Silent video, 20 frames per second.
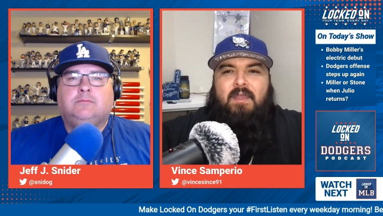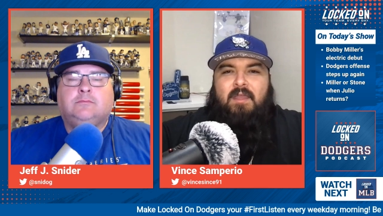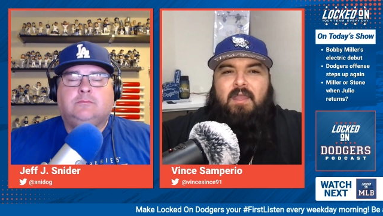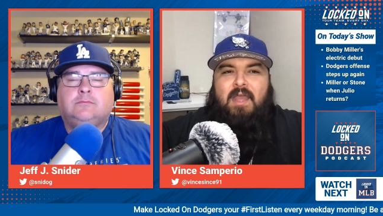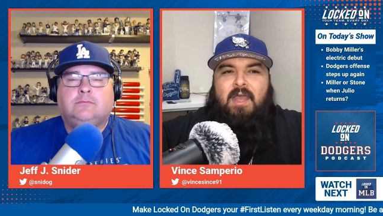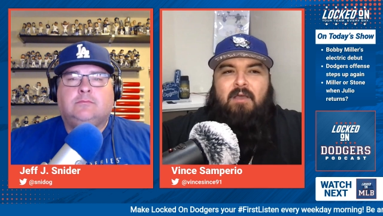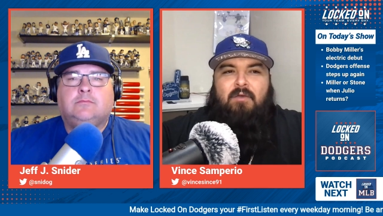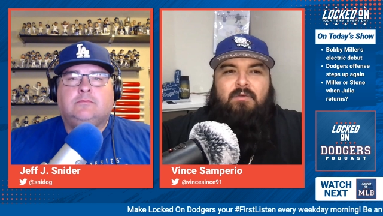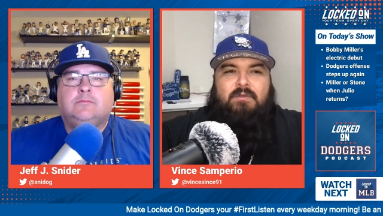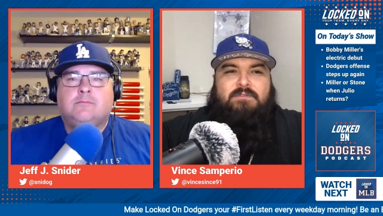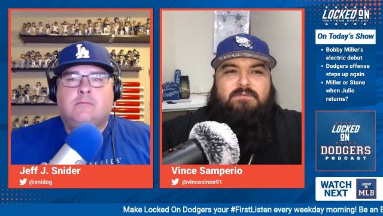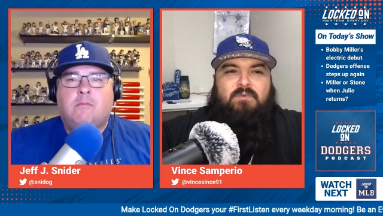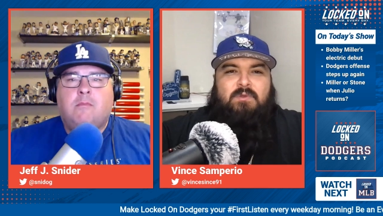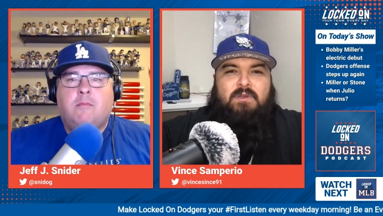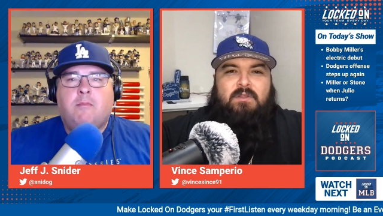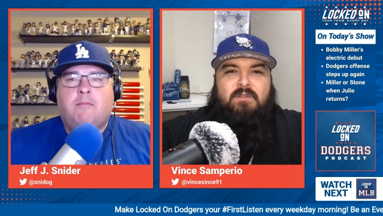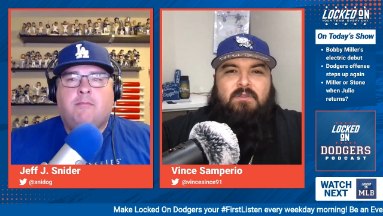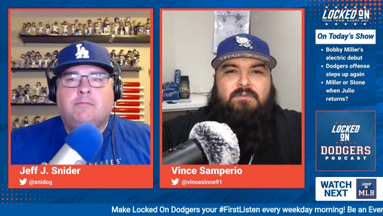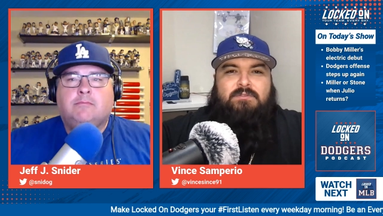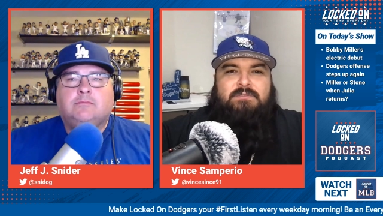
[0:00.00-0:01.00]
Speaker 1: how it was one
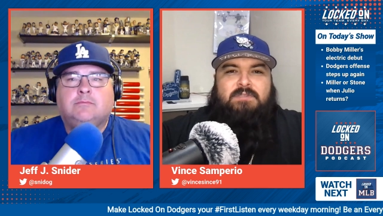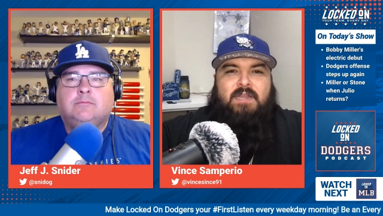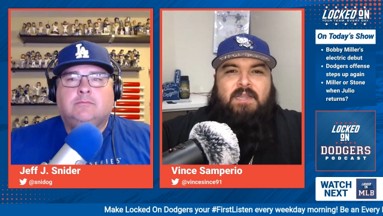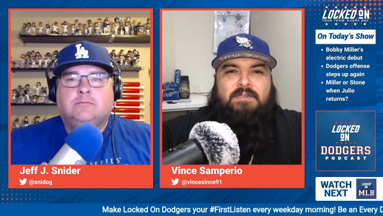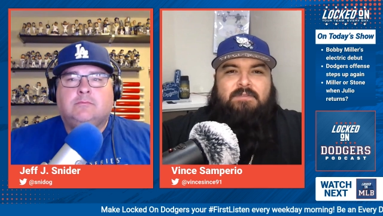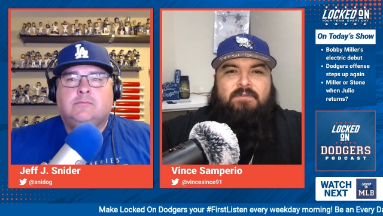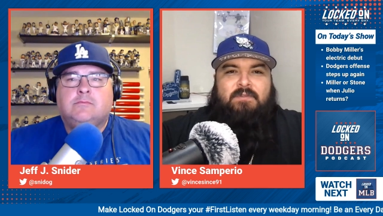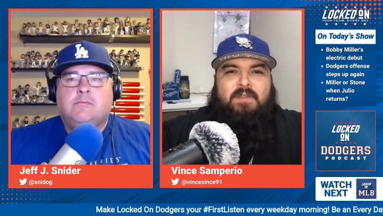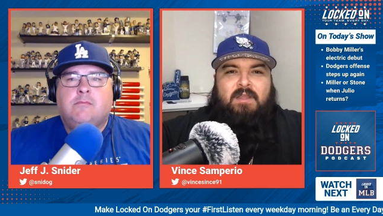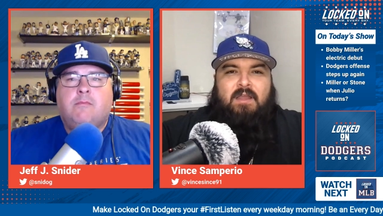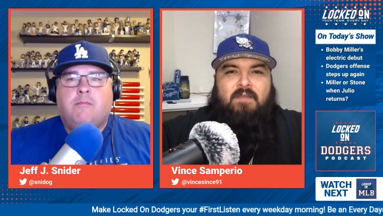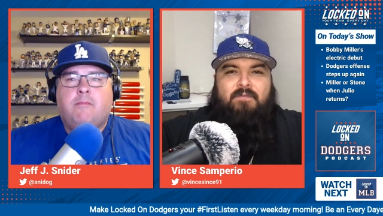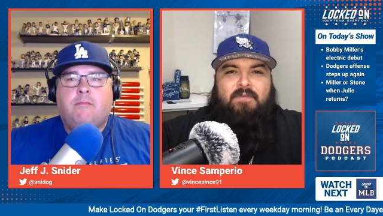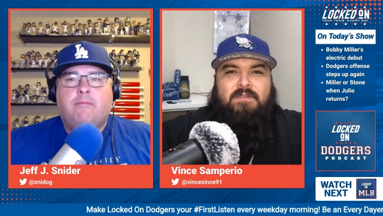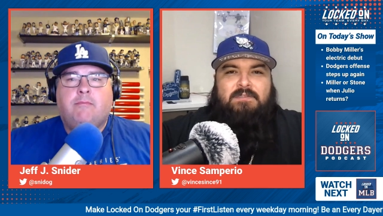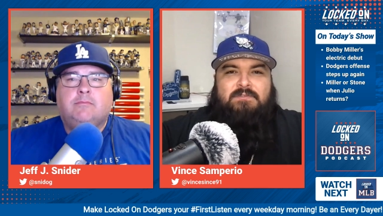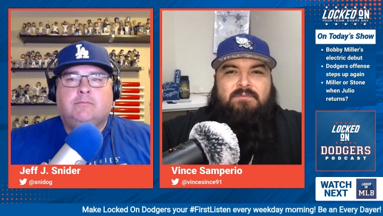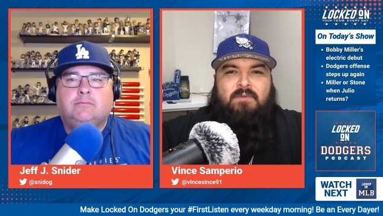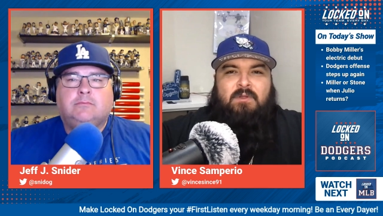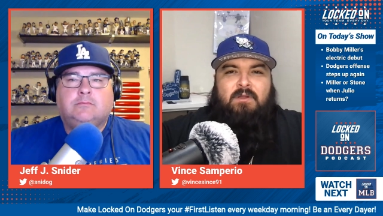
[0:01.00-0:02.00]
of those nights for the
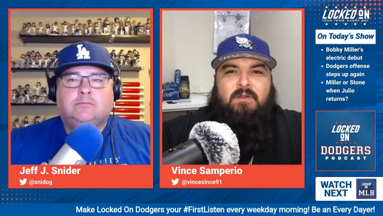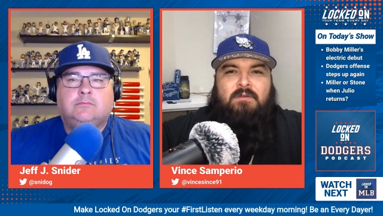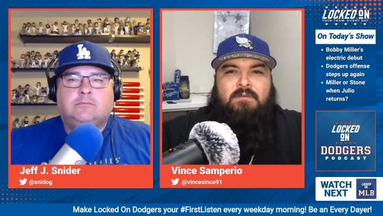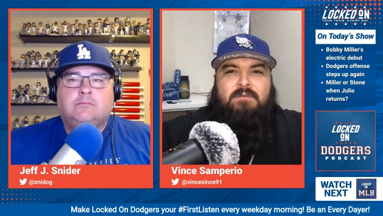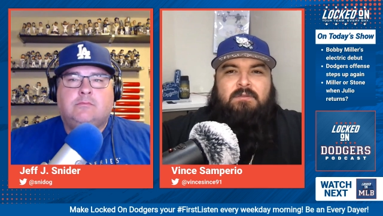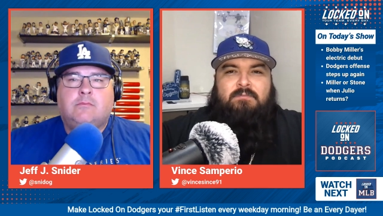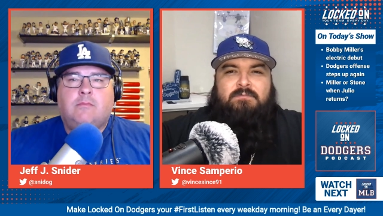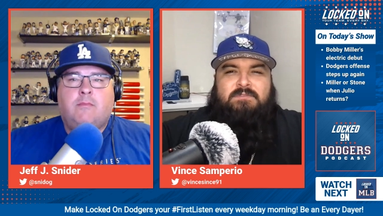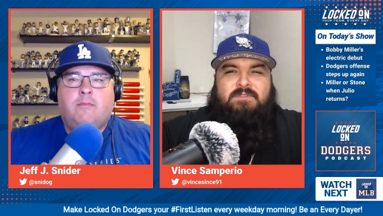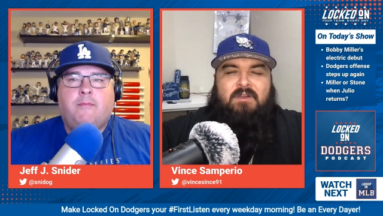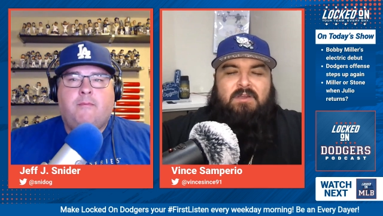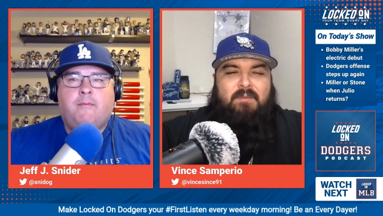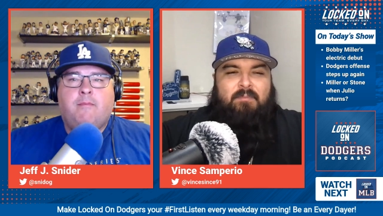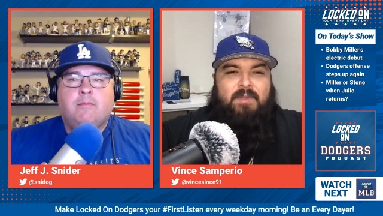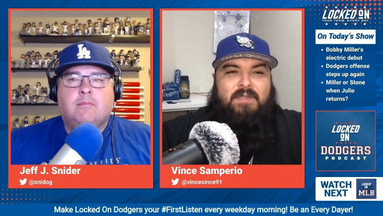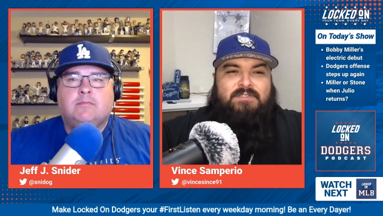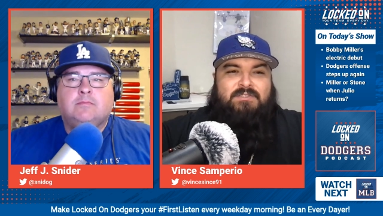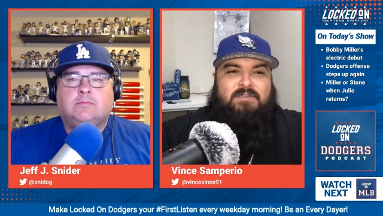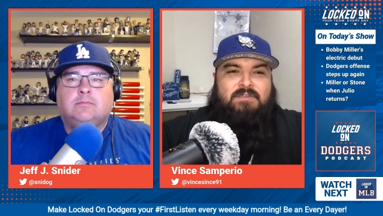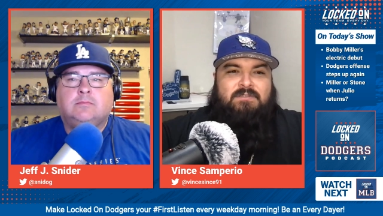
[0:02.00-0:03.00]
offense where the starting
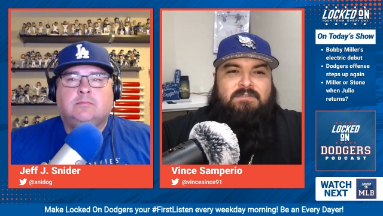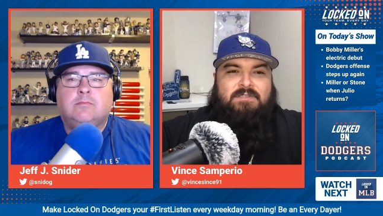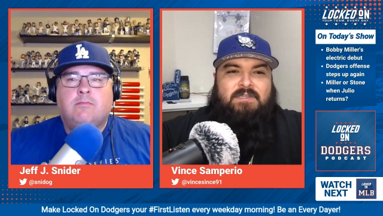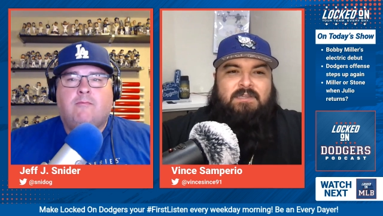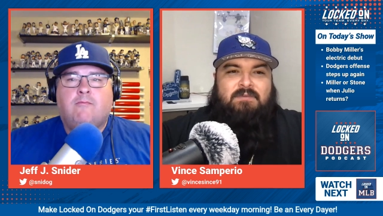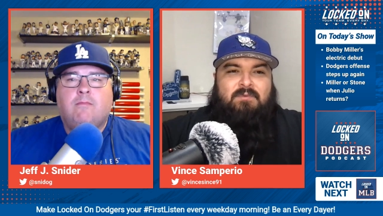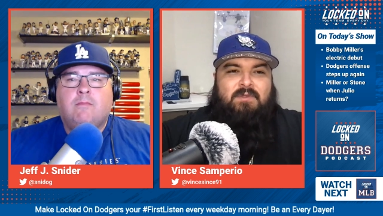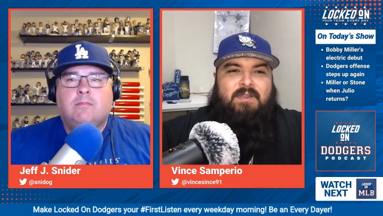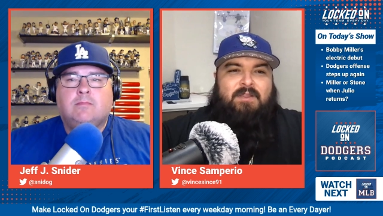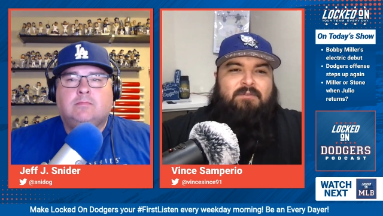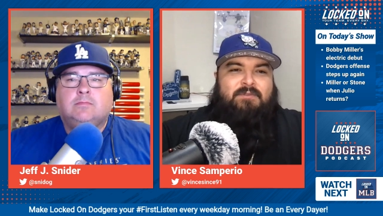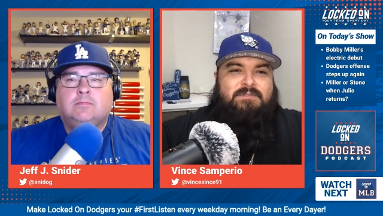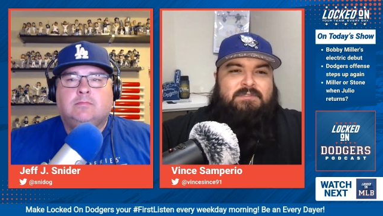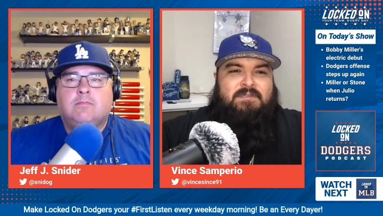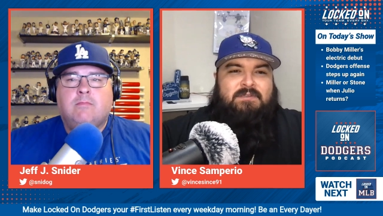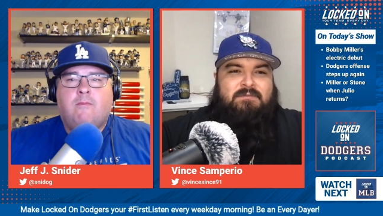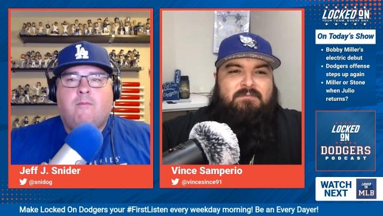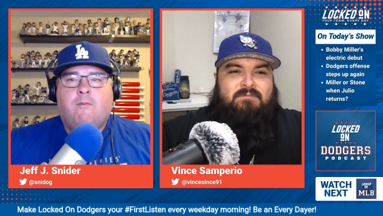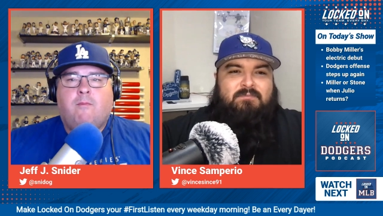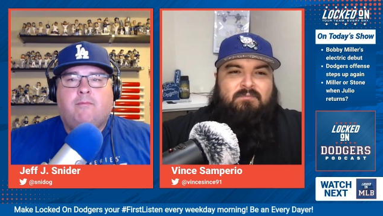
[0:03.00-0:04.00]
pitcher did what he was
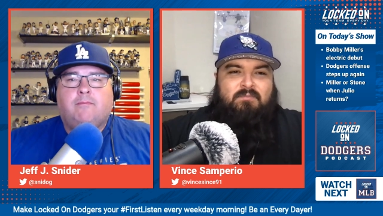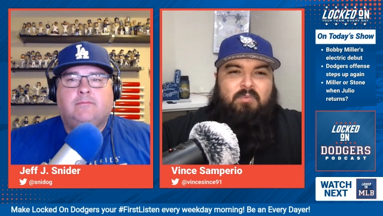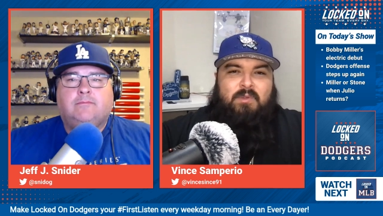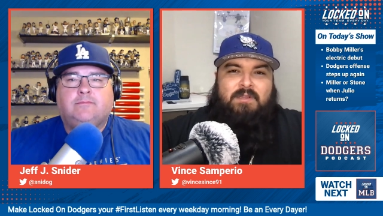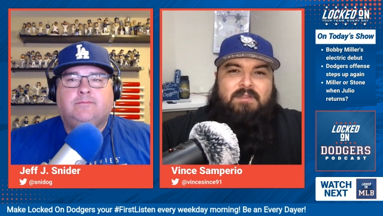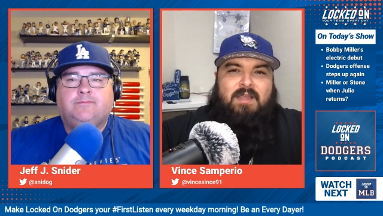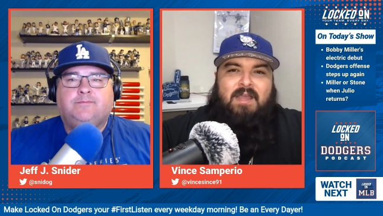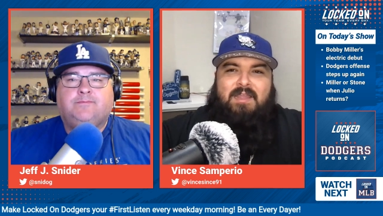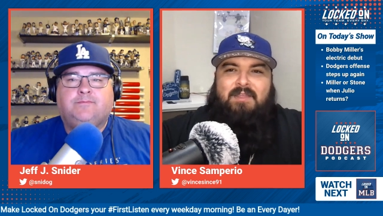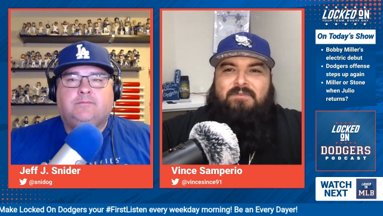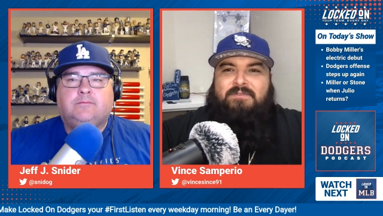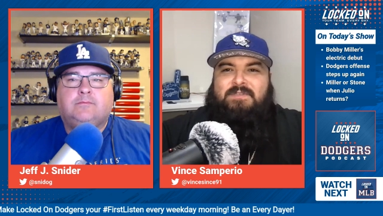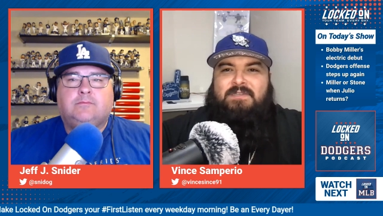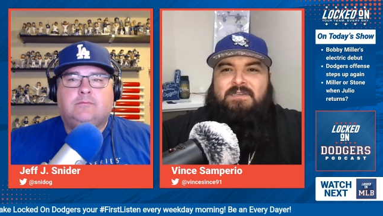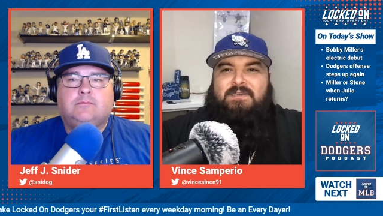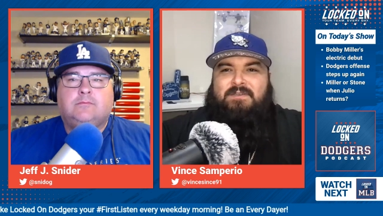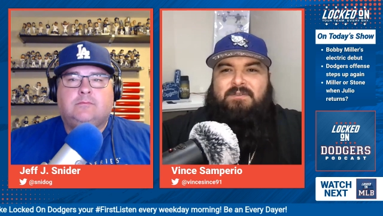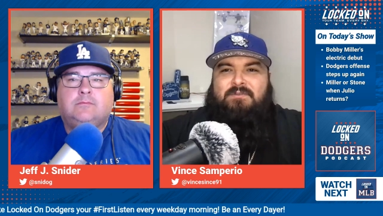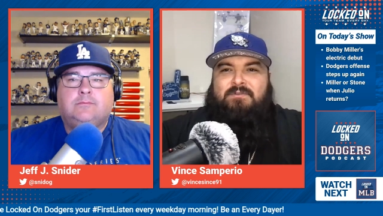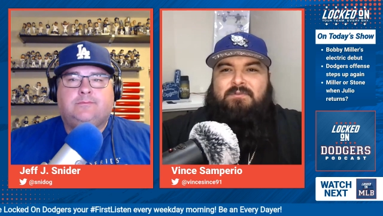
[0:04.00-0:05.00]
we thought he was going
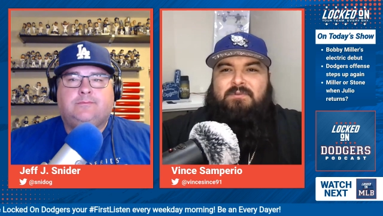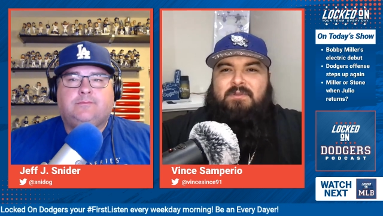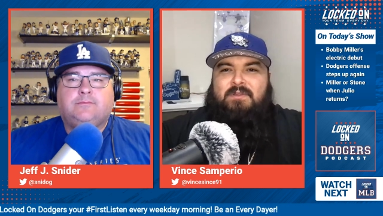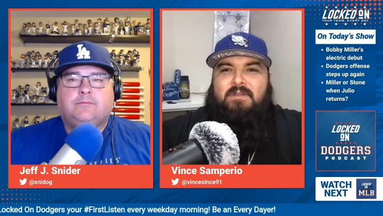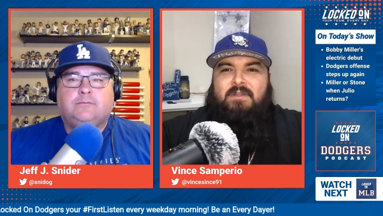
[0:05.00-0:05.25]
to do,